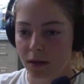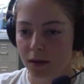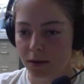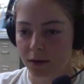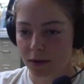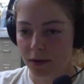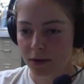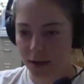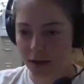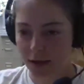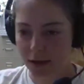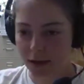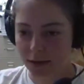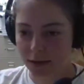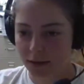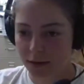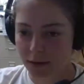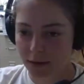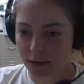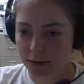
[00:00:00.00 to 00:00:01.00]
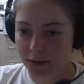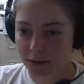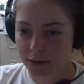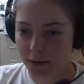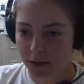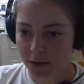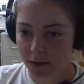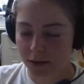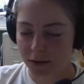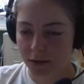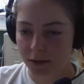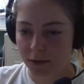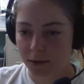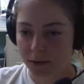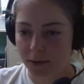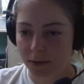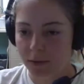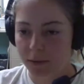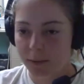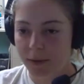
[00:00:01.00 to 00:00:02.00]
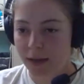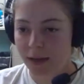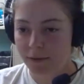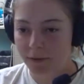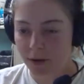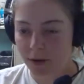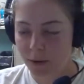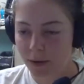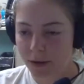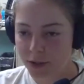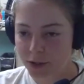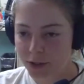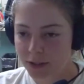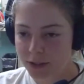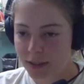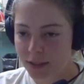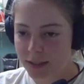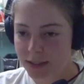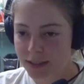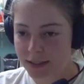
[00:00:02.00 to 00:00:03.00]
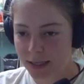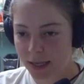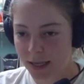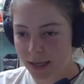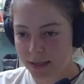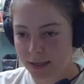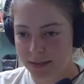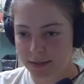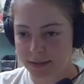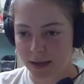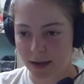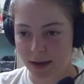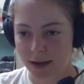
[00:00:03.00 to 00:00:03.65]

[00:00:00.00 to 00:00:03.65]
Okay, so we have a question that says,